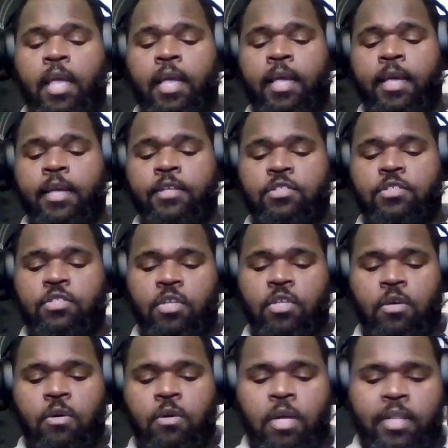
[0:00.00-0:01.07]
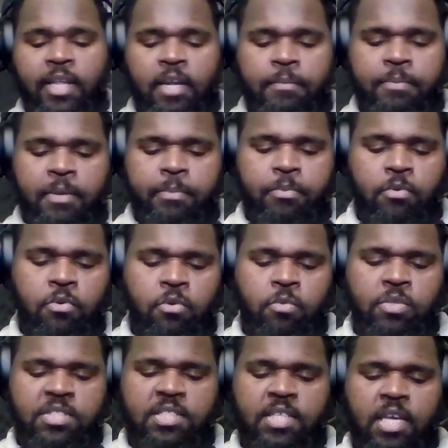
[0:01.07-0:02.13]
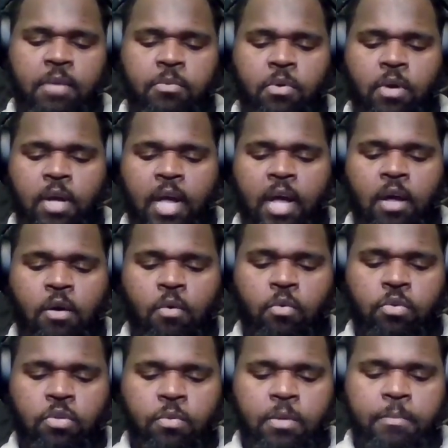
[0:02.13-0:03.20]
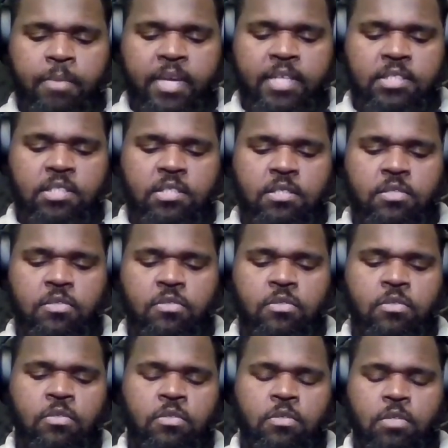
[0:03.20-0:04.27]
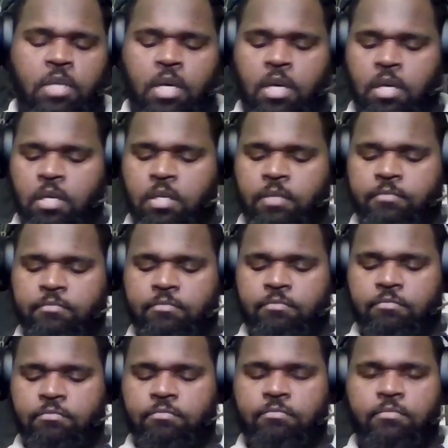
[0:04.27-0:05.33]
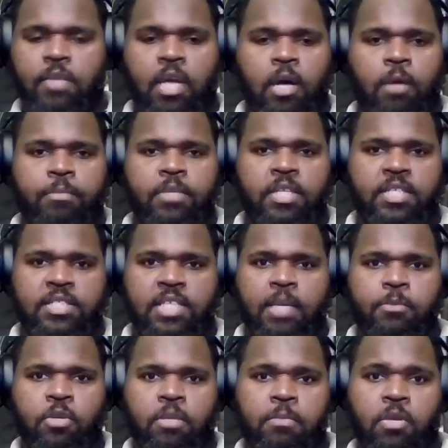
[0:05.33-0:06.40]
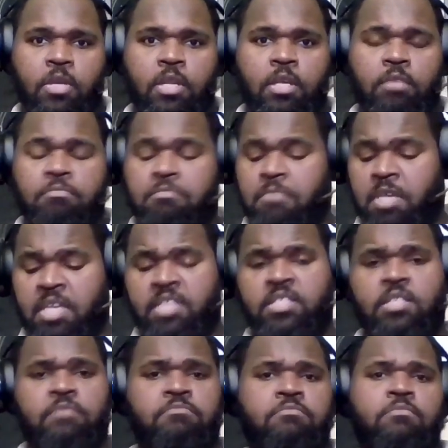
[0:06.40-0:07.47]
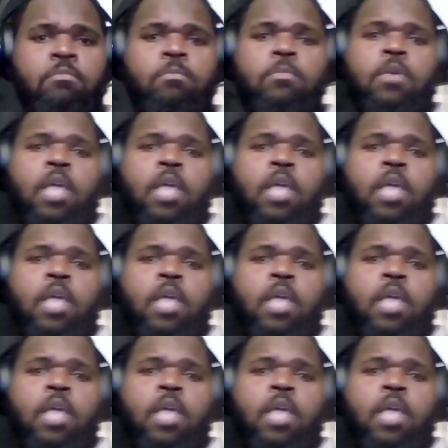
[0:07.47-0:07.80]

And so a lot of people would say, well, how do we best help the disabled community? Easy.